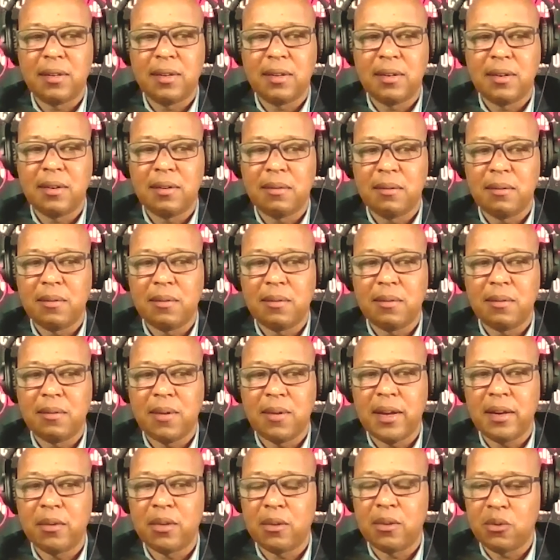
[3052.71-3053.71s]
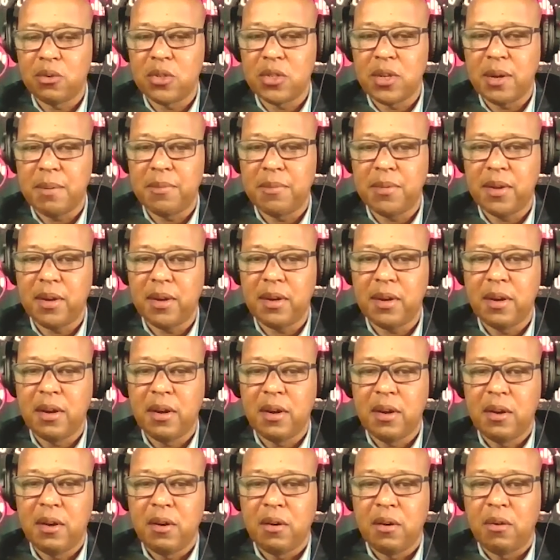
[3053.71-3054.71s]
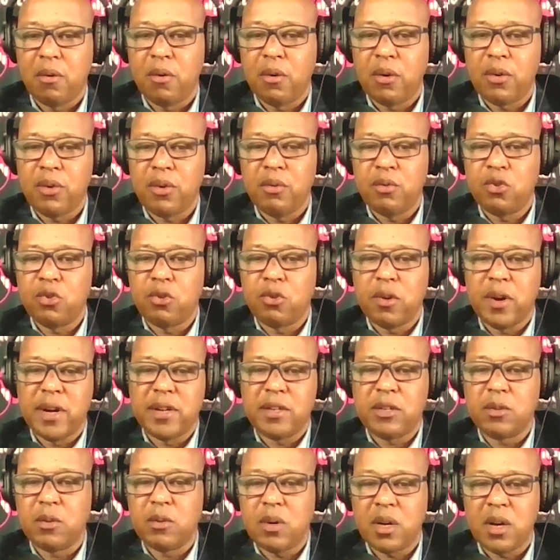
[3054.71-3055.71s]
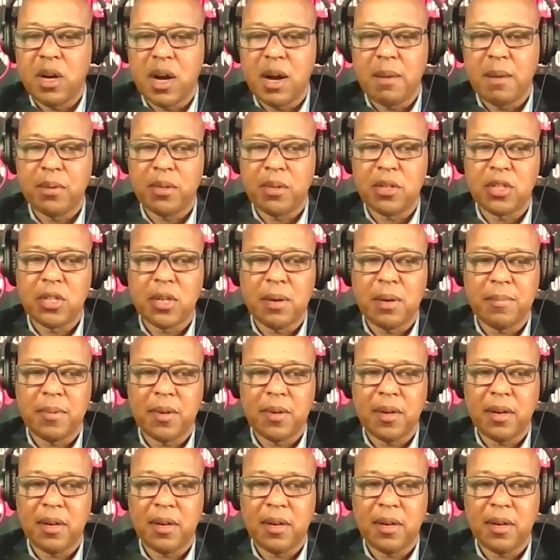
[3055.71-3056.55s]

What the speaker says: right, through something, or you trying to accomplish something?